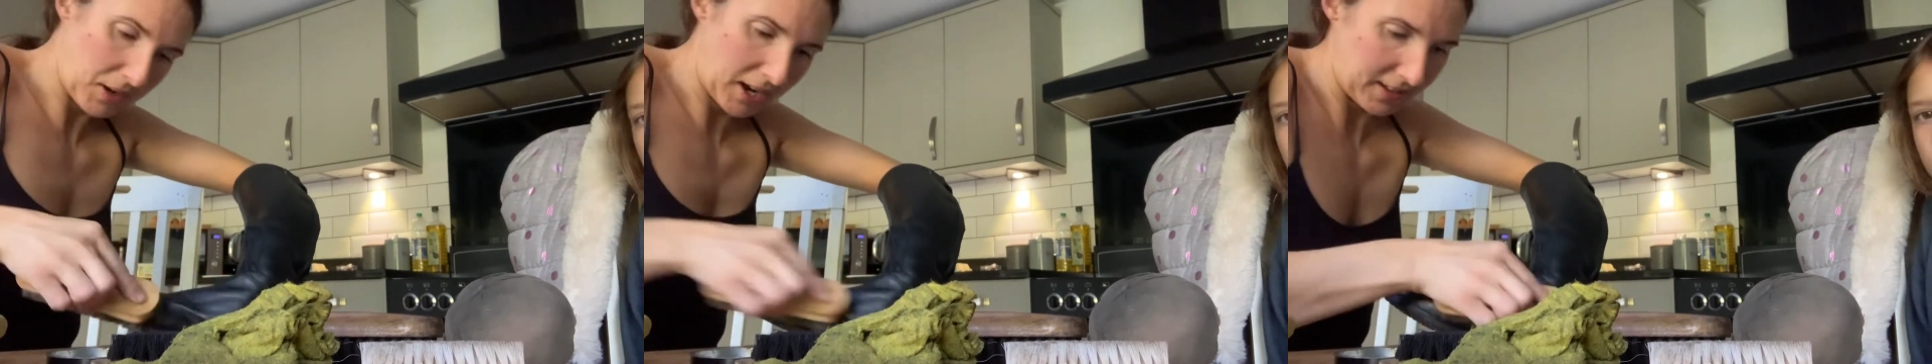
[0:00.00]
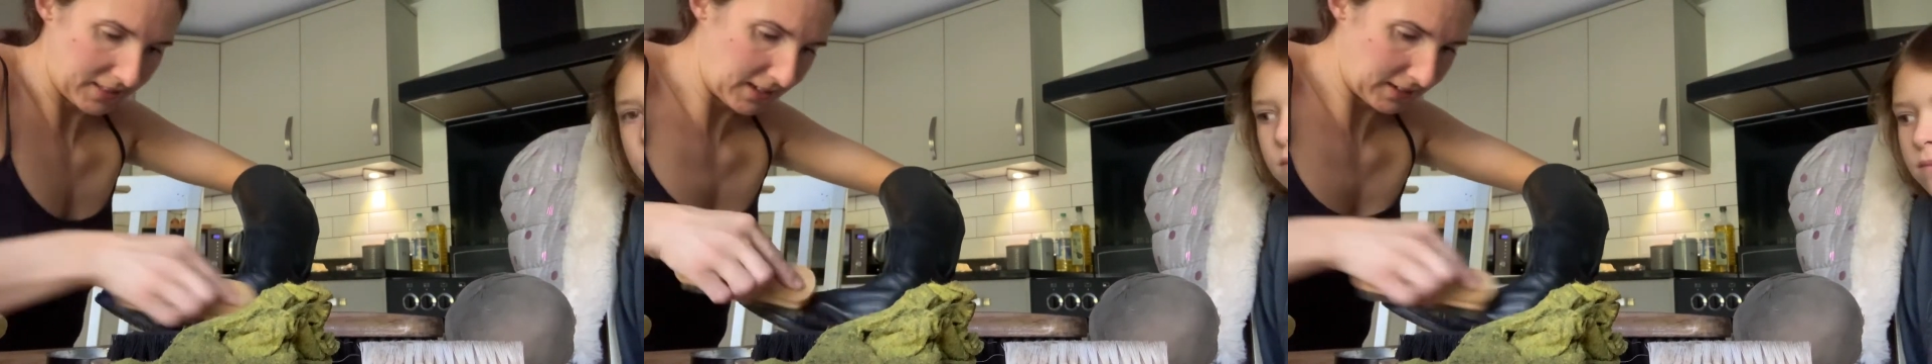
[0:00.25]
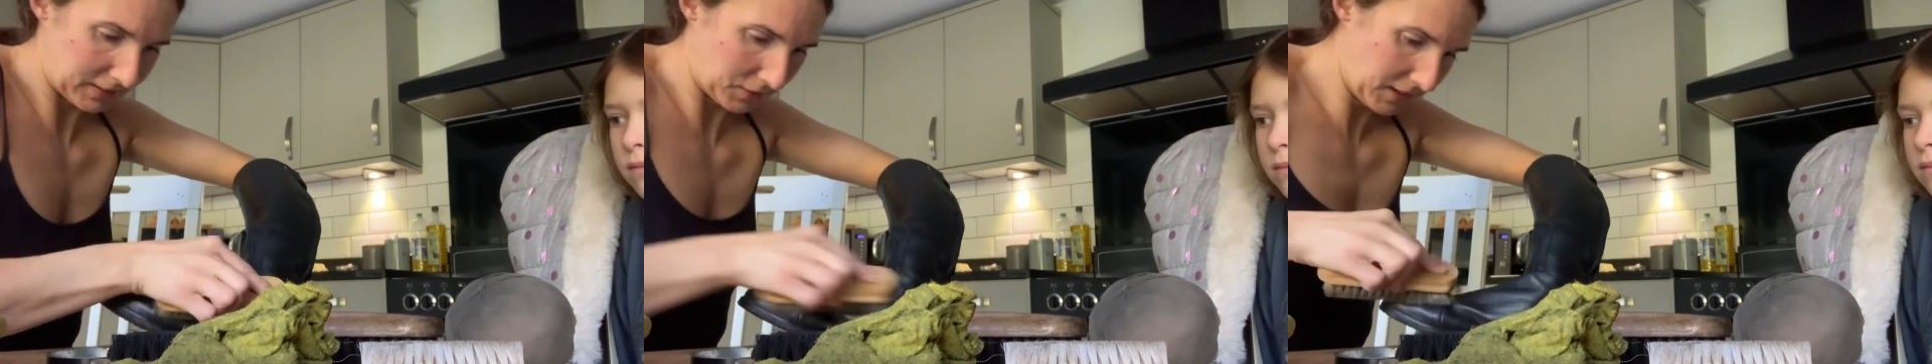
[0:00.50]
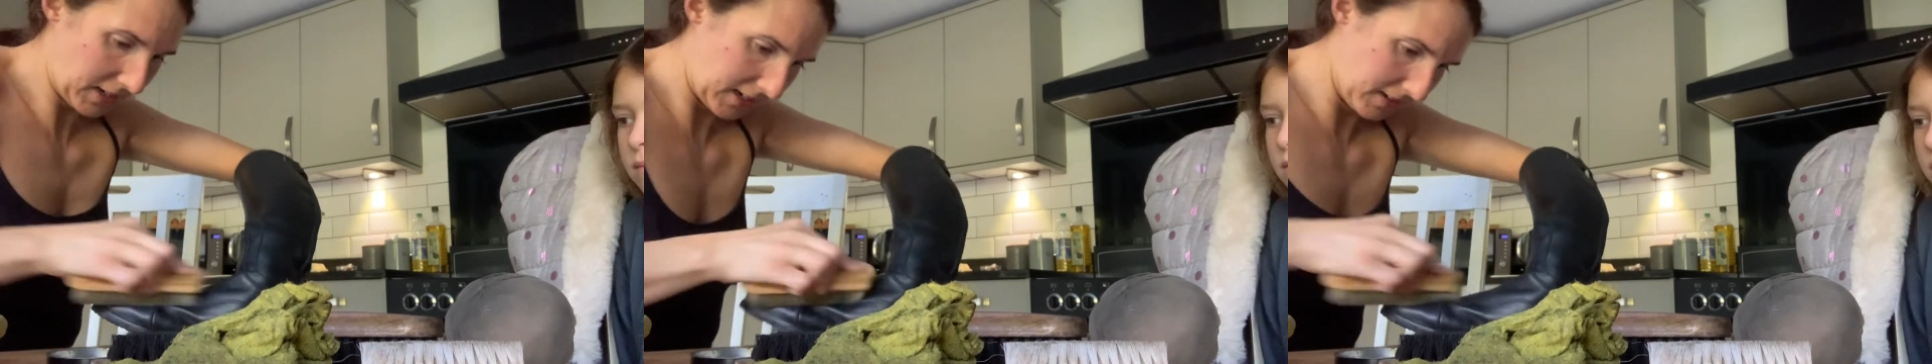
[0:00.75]
I think it's
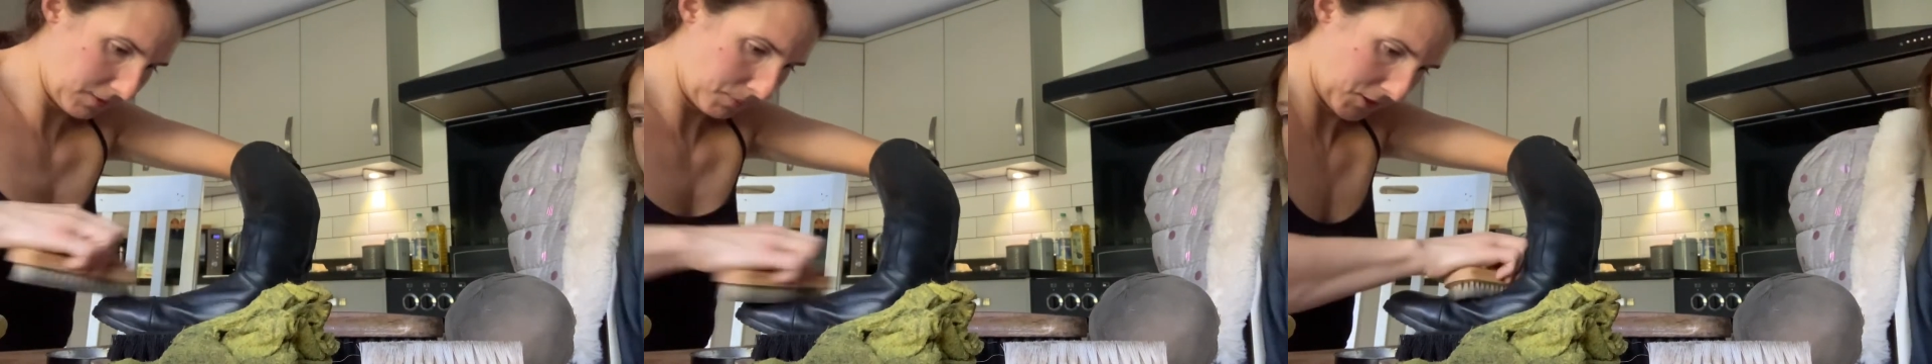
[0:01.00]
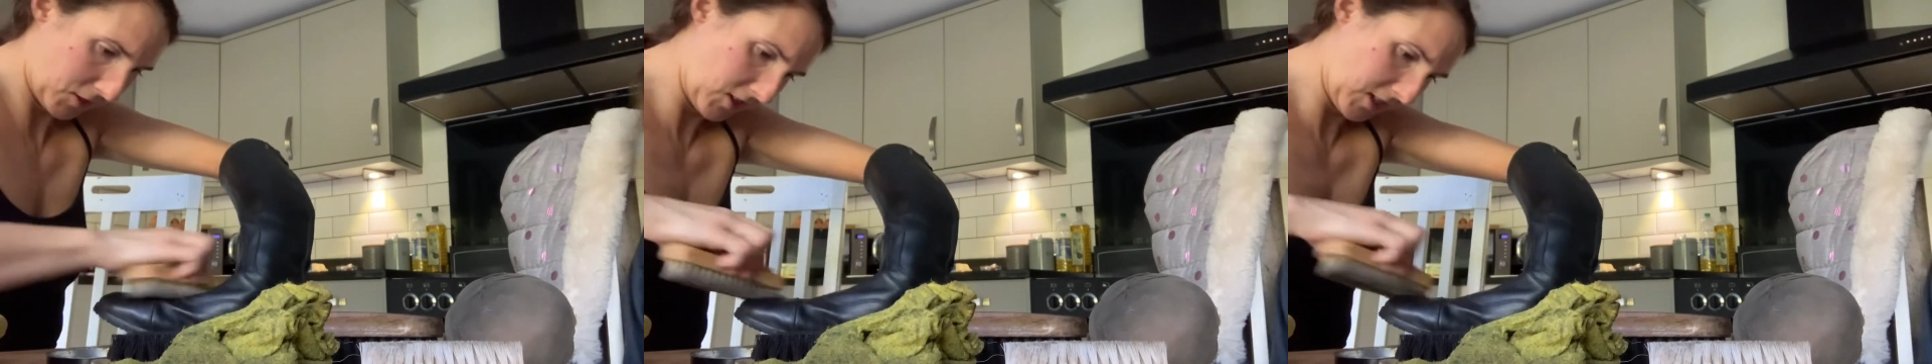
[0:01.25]
okay to put